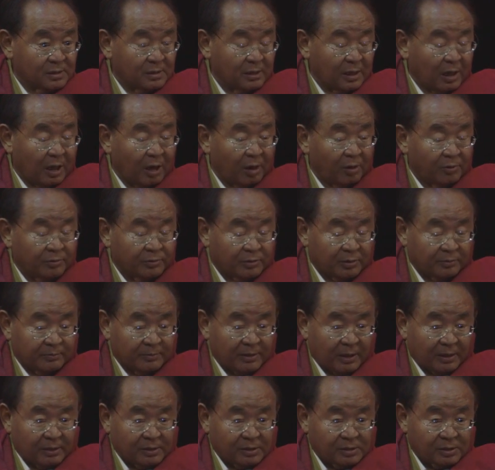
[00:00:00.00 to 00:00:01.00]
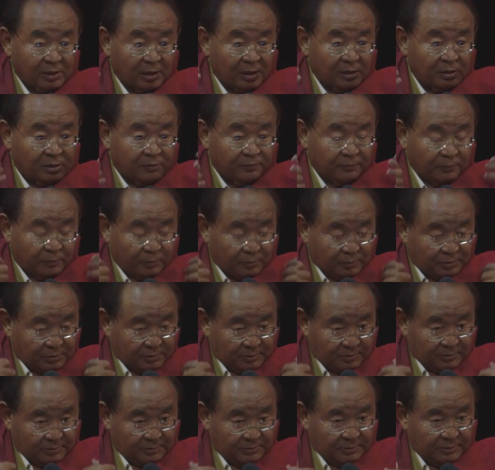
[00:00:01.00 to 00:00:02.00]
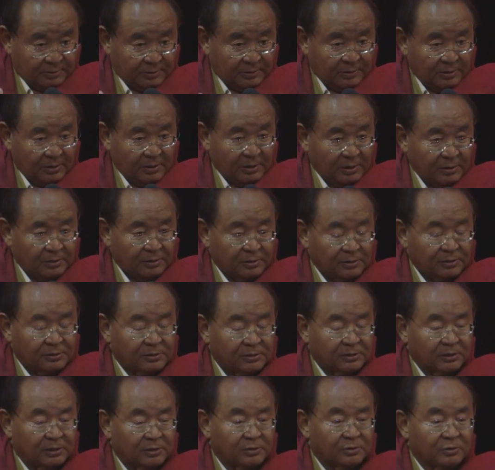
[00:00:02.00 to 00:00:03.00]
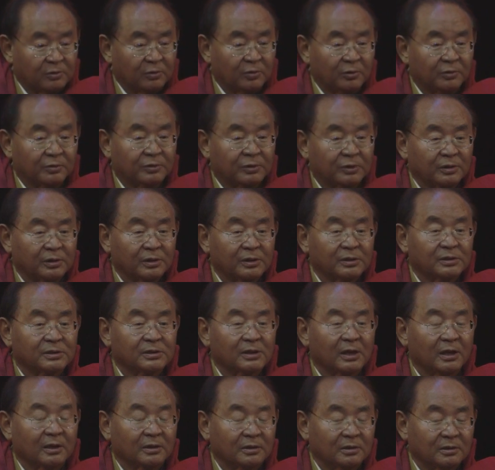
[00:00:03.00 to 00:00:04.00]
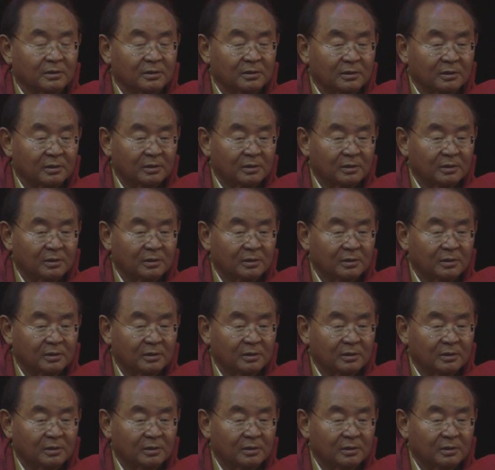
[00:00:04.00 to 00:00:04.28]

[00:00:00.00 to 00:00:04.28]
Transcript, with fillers: and out of that shines forth this extraordinary sun